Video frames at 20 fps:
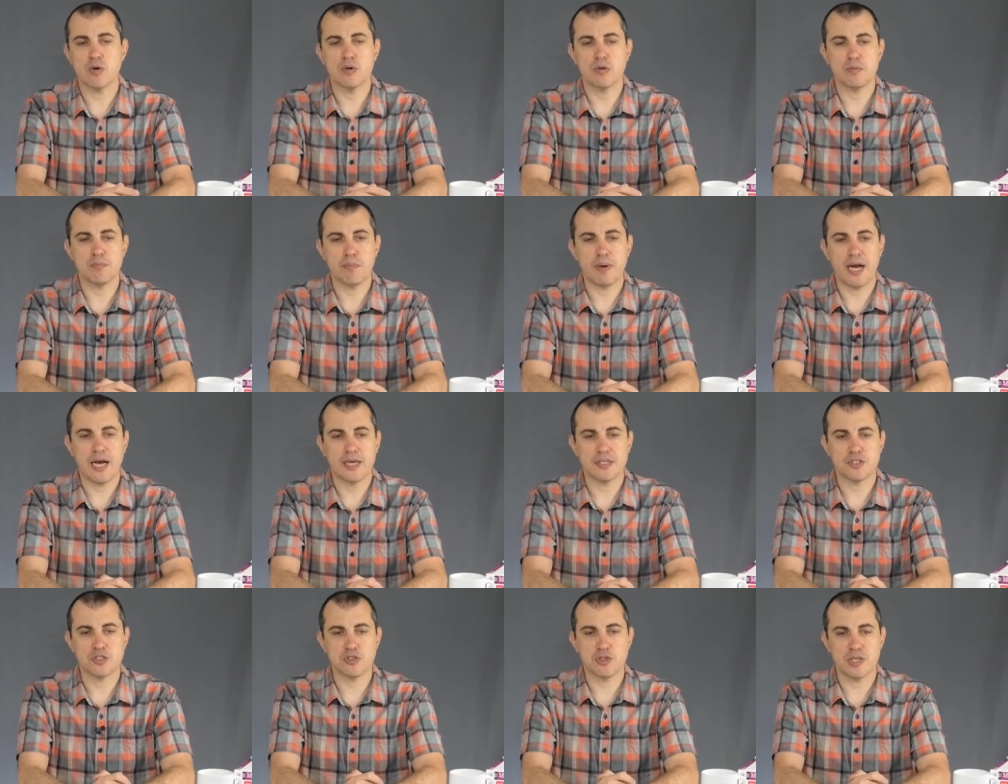
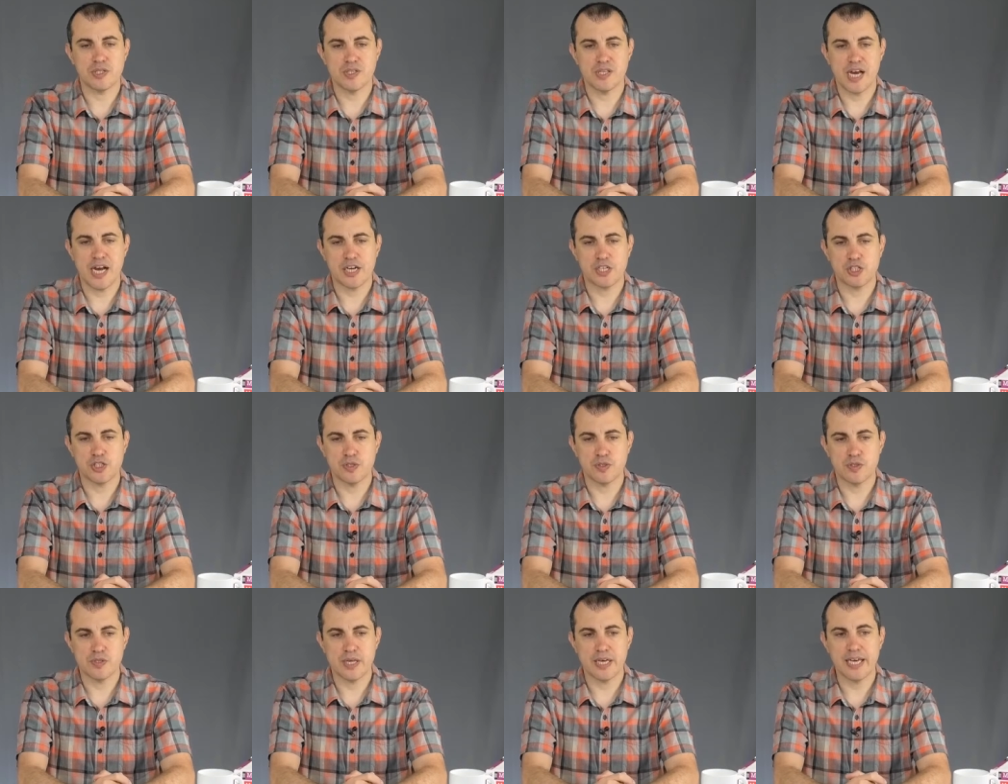past
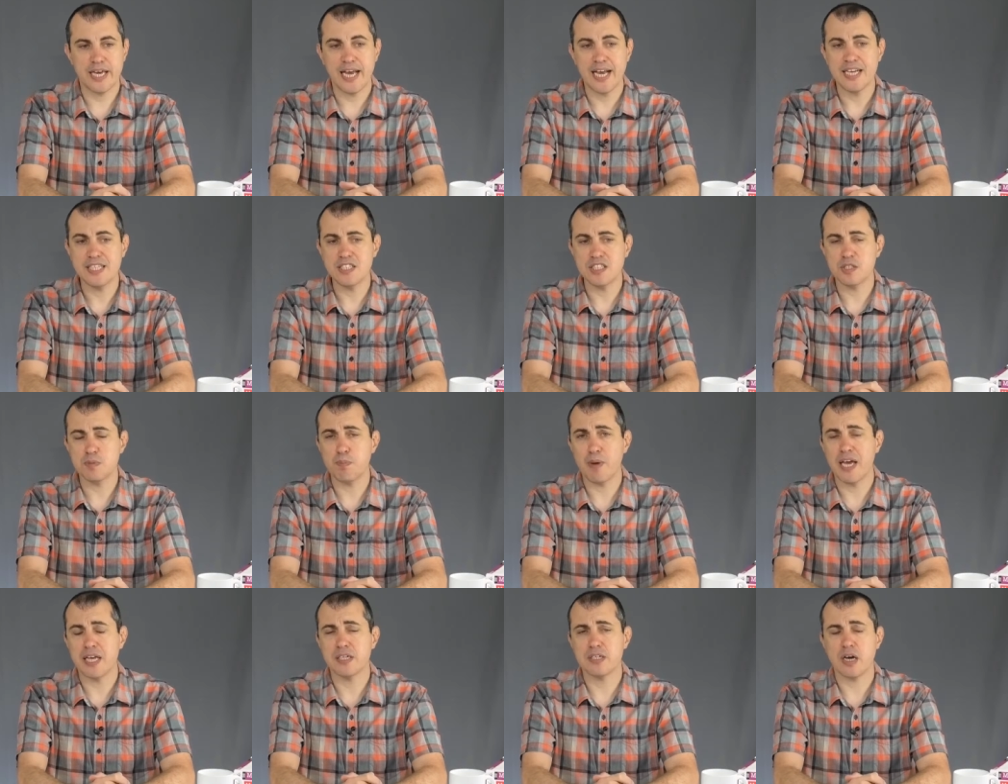transactions. They can't
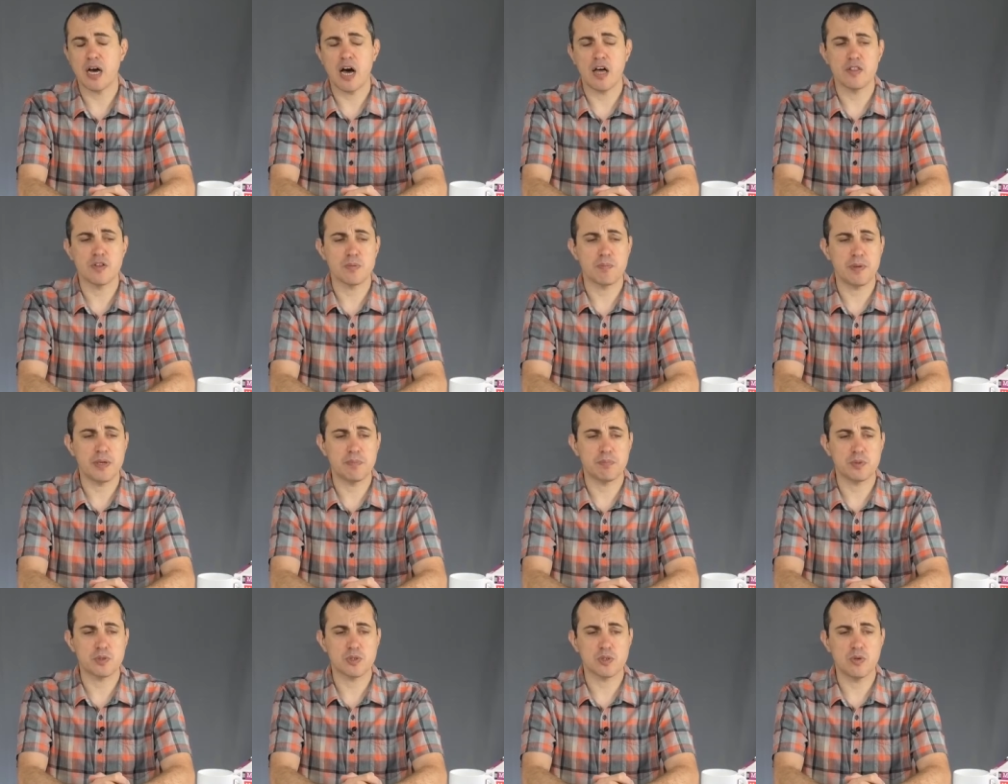spend other
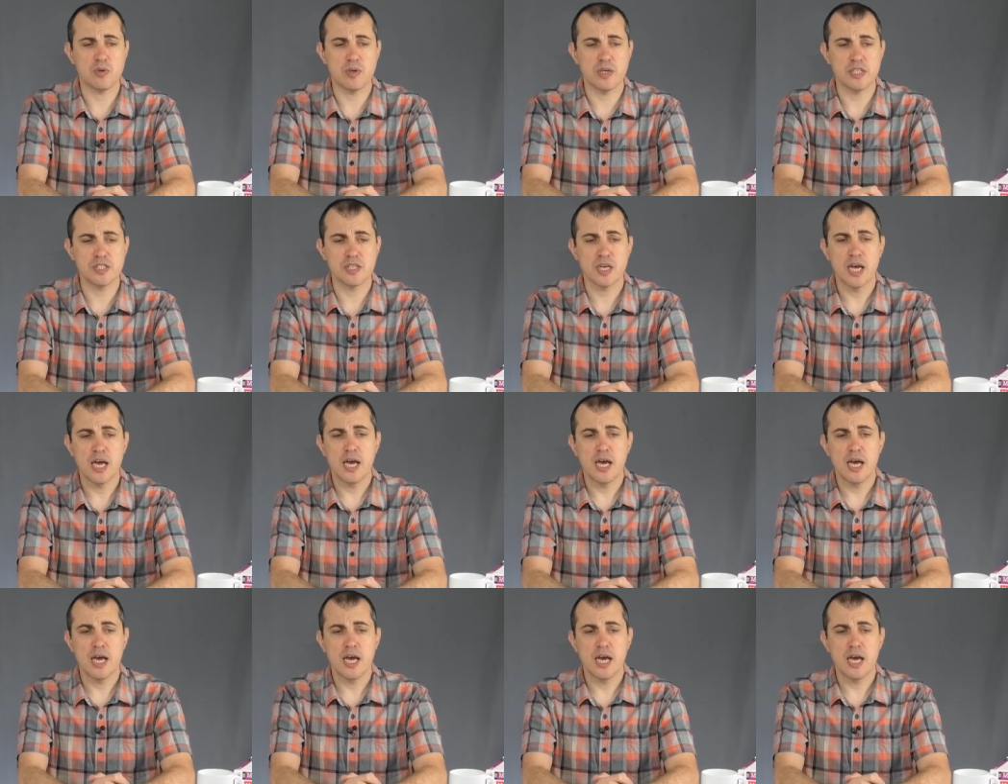people's coins,